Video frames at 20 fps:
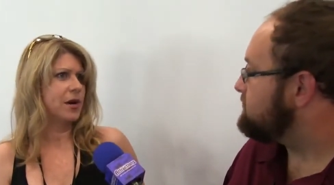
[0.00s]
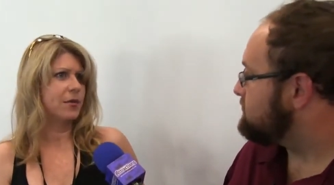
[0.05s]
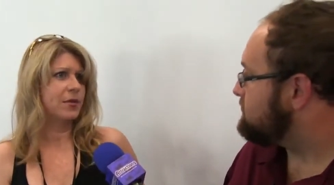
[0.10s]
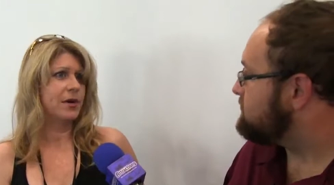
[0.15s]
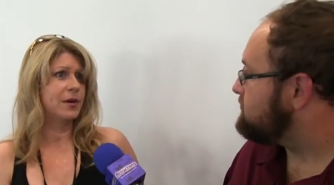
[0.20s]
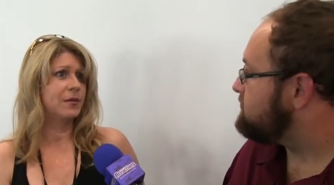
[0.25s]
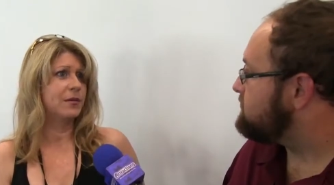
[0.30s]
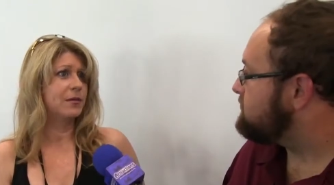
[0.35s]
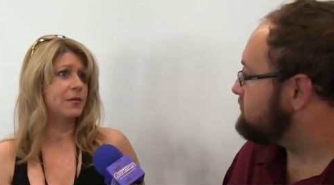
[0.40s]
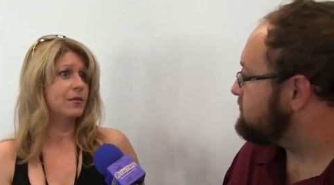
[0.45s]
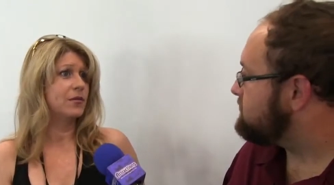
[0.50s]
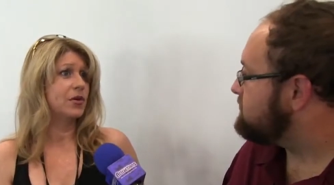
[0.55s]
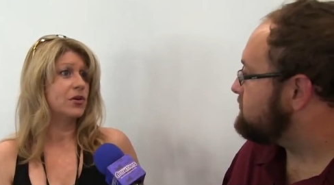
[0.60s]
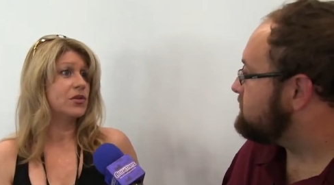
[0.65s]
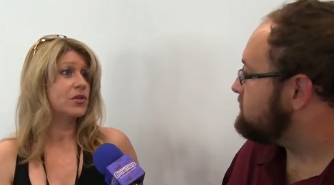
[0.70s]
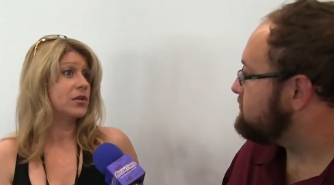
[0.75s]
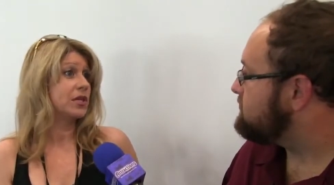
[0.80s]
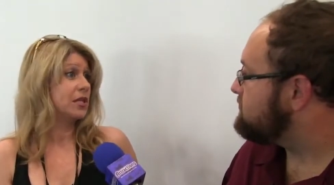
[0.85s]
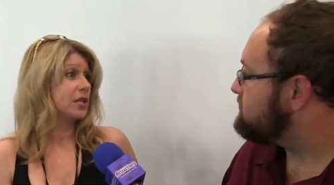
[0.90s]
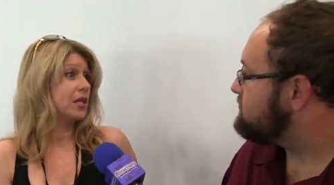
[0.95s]
Speaker 1: probably more
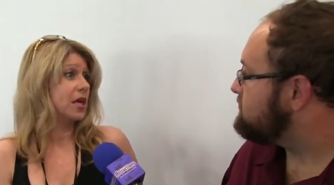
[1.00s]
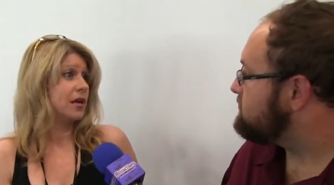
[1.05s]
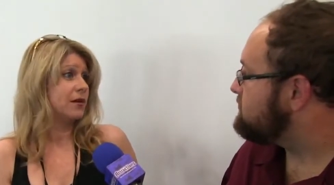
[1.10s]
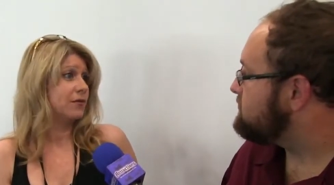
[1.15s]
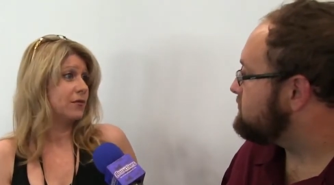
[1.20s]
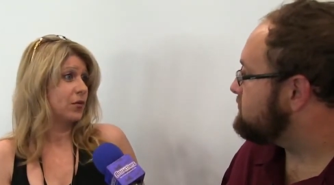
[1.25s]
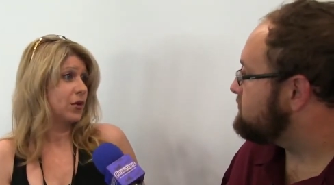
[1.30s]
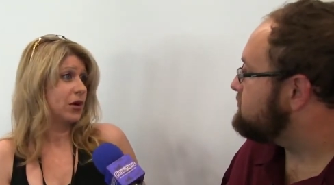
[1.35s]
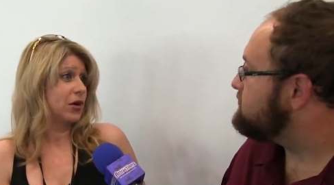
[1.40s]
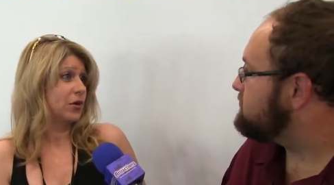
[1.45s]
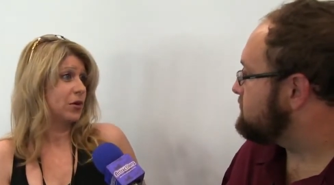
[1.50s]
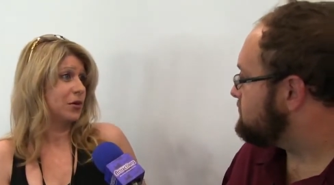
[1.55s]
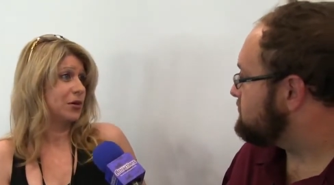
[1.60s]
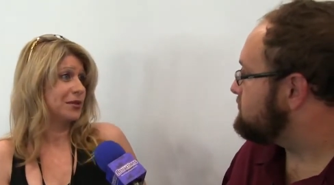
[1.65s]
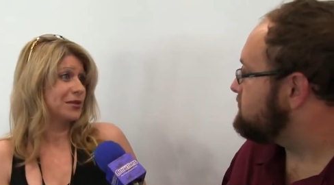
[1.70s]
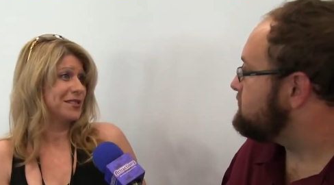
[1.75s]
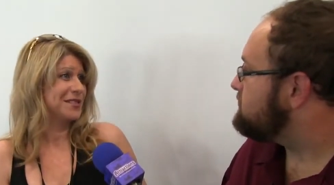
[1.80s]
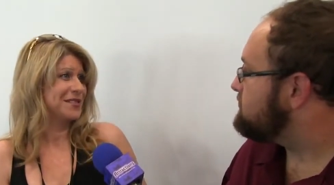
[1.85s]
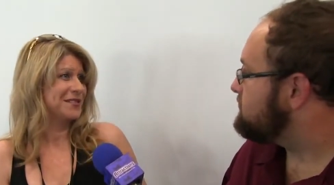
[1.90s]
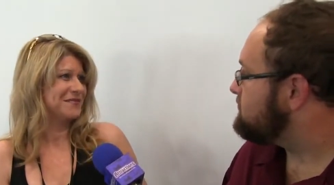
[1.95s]
so than a lot of
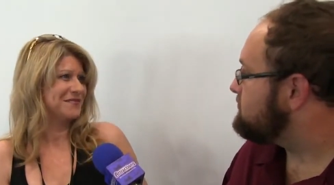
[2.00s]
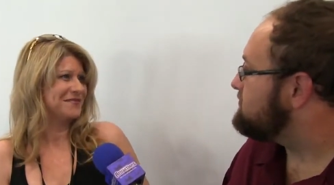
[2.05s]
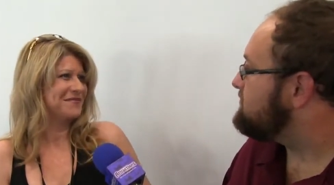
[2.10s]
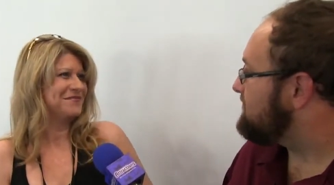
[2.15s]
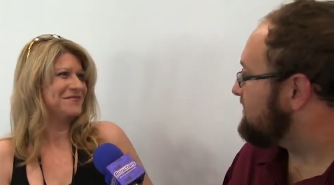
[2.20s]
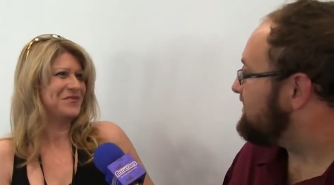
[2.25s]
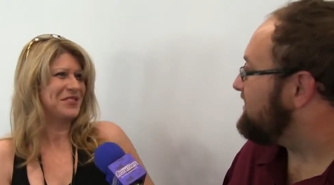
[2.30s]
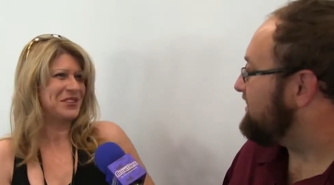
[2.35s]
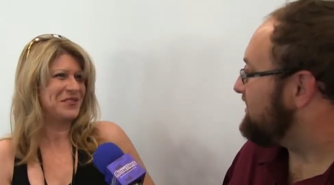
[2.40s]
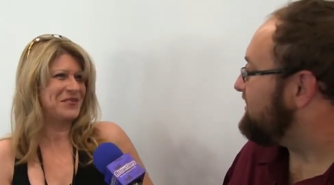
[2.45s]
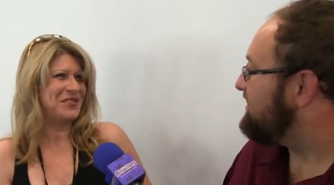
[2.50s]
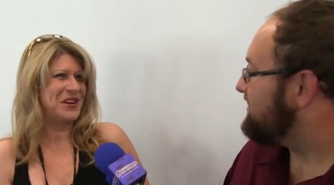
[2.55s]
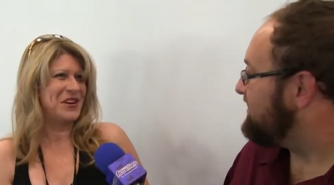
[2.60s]
four-year-olds would have